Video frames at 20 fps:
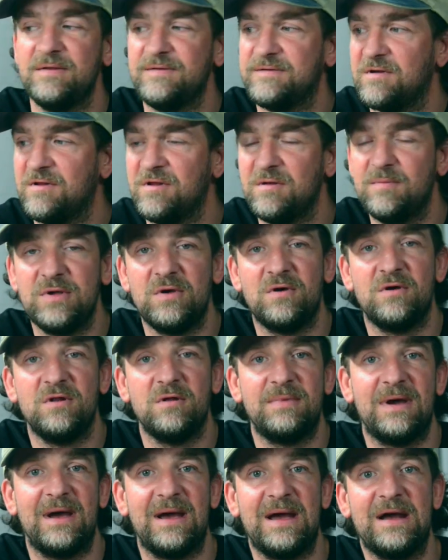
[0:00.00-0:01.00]
It's going to be all
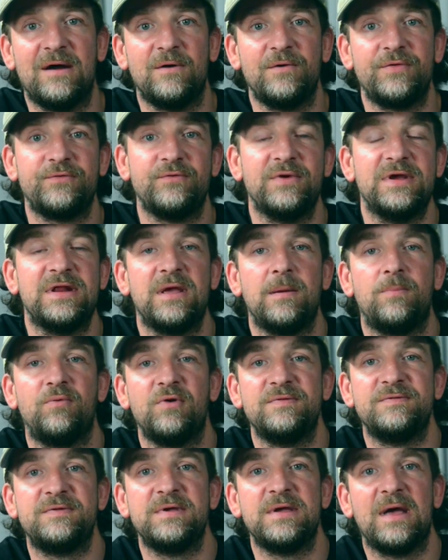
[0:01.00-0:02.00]
about how 3D
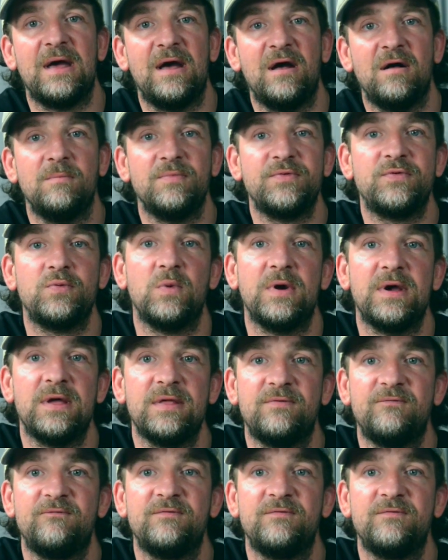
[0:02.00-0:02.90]
printing helps with